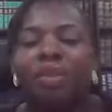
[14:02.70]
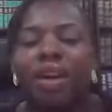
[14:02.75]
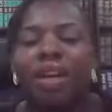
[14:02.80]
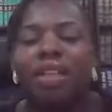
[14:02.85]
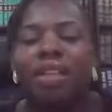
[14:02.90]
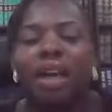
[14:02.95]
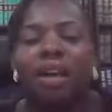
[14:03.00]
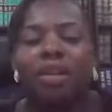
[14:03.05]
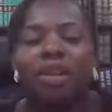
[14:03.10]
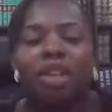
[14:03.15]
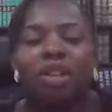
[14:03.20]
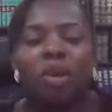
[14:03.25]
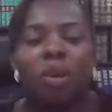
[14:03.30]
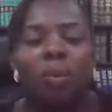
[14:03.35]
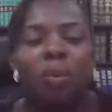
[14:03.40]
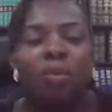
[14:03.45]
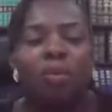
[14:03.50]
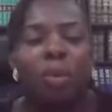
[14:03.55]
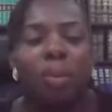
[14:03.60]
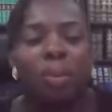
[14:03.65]
friends, I just
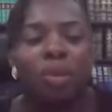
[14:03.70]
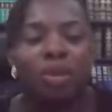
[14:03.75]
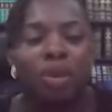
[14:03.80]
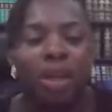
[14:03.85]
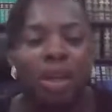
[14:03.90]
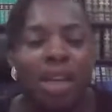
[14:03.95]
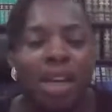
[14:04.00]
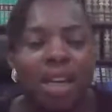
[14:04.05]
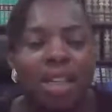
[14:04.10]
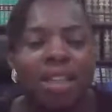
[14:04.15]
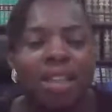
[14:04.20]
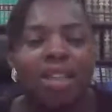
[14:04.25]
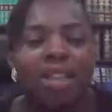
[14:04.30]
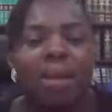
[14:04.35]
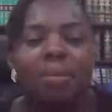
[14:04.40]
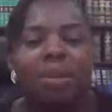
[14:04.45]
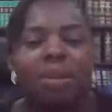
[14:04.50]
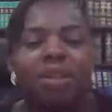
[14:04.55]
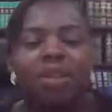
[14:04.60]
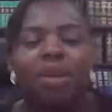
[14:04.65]
hope you've been able to
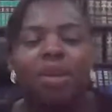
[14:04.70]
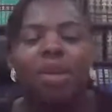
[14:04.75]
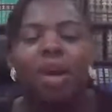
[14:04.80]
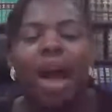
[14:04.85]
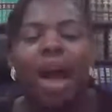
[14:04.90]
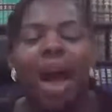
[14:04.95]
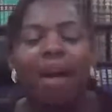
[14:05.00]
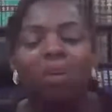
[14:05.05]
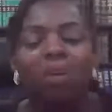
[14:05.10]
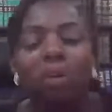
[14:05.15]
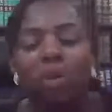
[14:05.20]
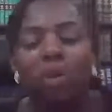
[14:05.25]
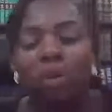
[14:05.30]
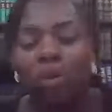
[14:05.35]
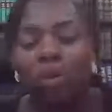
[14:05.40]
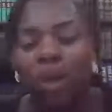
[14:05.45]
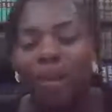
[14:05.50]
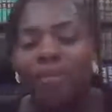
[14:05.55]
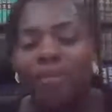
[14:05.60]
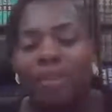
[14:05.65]
learn something, to learn
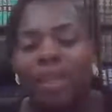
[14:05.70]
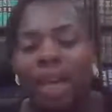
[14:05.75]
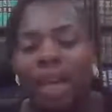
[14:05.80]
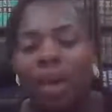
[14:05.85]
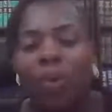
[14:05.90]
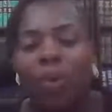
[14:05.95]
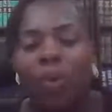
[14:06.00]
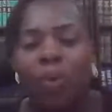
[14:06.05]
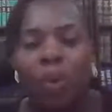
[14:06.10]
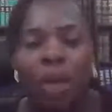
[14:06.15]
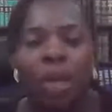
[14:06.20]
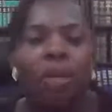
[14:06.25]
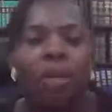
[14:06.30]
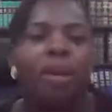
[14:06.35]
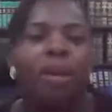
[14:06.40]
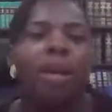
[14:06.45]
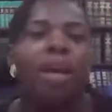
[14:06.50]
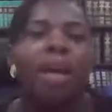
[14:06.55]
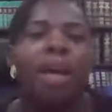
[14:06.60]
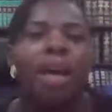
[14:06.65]
how to draft a
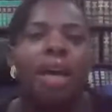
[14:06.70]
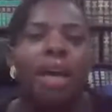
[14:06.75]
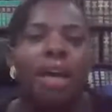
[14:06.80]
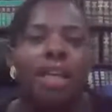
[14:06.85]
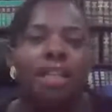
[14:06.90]
will.